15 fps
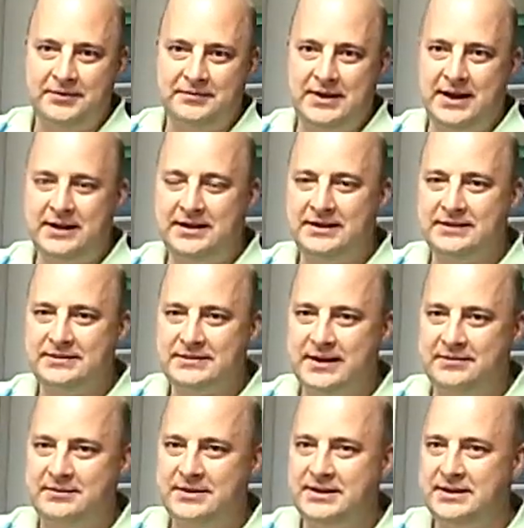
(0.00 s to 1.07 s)
We've taken the
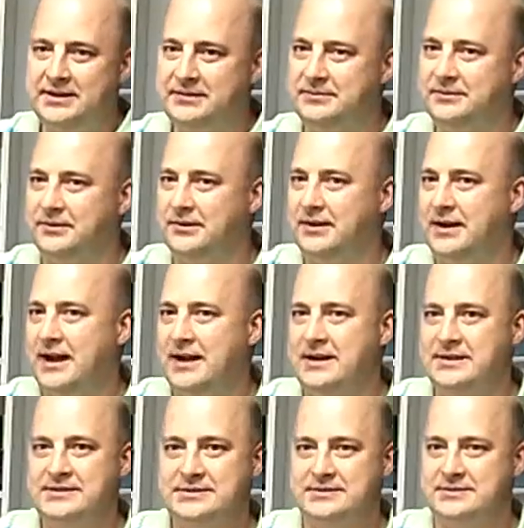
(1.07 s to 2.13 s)
$70 or the
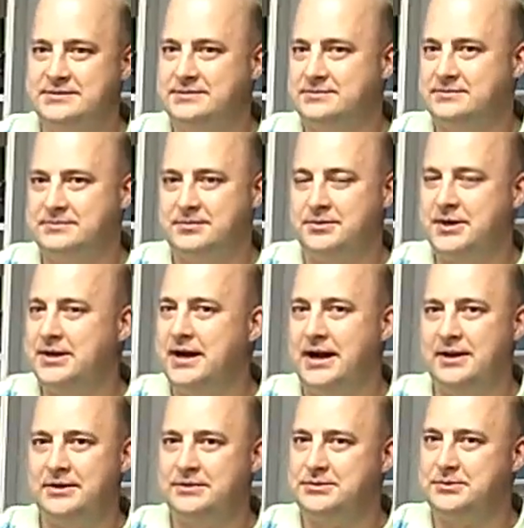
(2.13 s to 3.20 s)

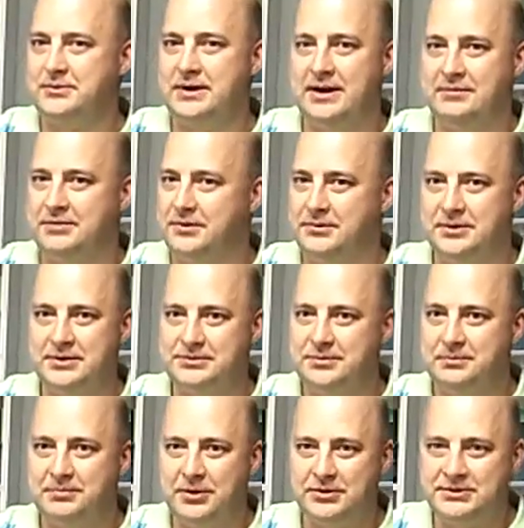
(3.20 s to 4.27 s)
$83 or whatever it was
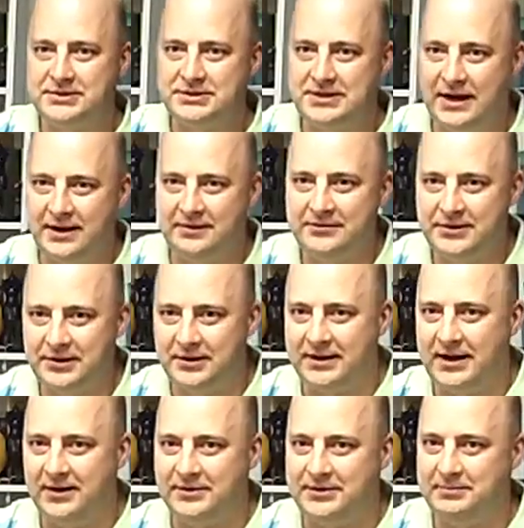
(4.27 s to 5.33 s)
with postage out of your
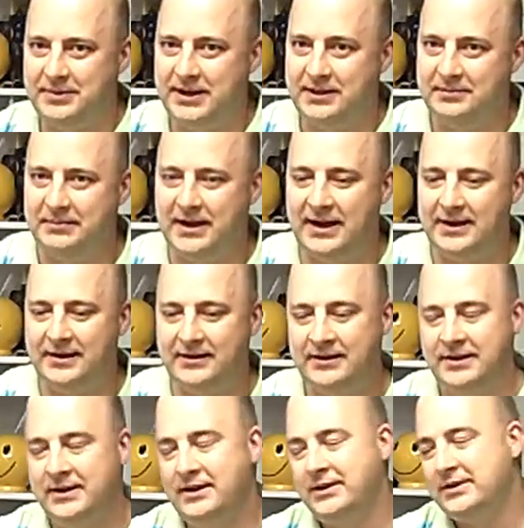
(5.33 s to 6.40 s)
account to pay the buyer.
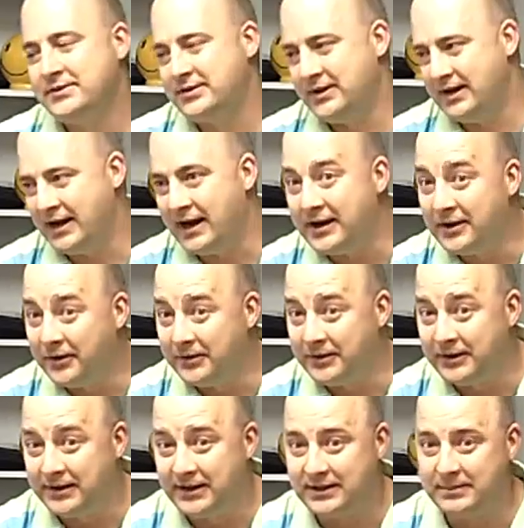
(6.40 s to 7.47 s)
So then I go
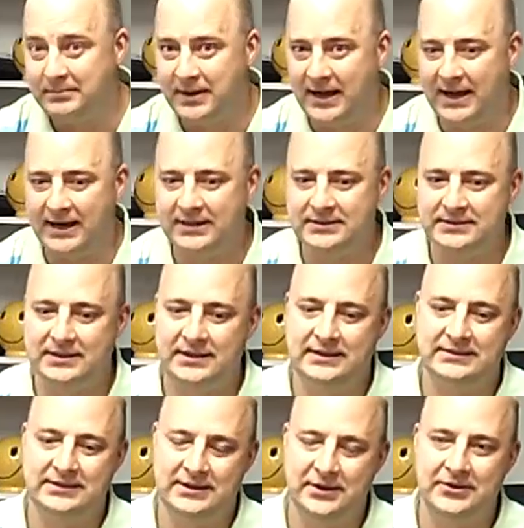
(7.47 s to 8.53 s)
look at the box, and
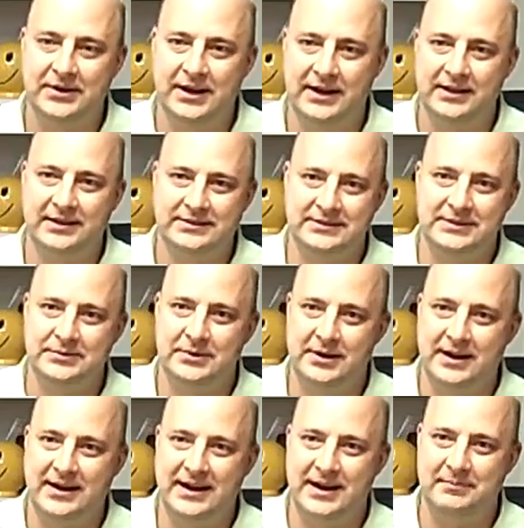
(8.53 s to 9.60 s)
I say, okay, let's see
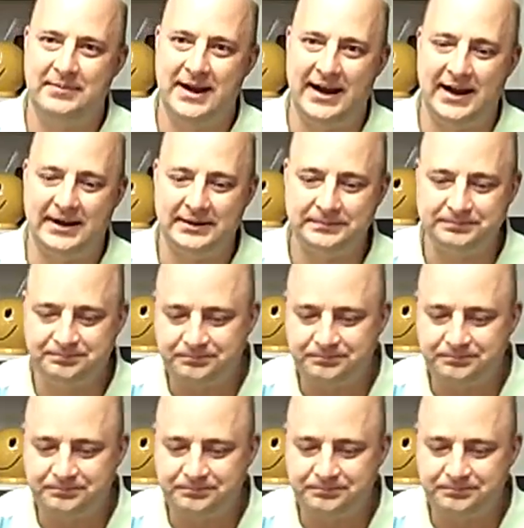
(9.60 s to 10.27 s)
what I got back.